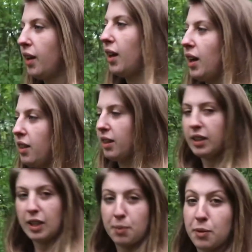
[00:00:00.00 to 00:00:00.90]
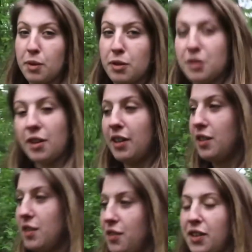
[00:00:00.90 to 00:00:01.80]
In the deeper water I
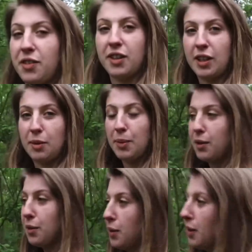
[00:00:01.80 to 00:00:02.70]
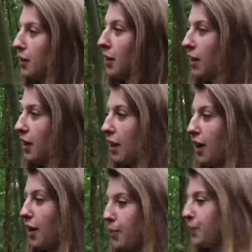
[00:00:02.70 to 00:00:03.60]
use a 15mm.
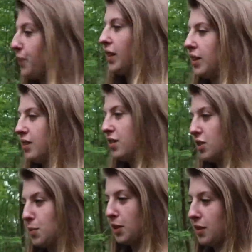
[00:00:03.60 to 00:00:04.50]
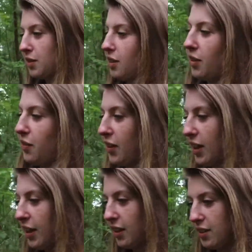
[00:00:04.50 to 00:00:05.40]
This is just because I don't think
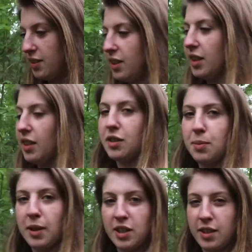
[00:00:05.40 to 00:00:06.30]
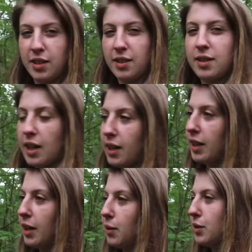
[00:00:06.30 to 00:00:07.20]
they can see it as much, it doesn't stand
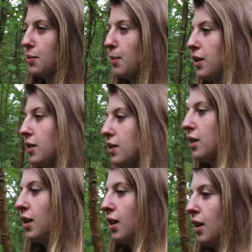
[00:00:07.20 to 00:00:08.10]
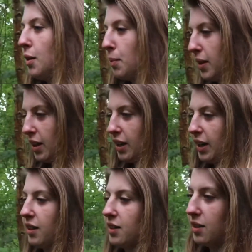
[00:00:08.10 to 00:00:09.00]
out as much, but then they
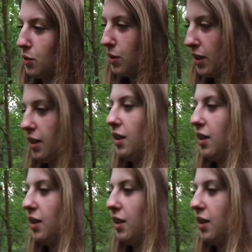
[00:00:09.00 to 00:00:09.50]
can still see it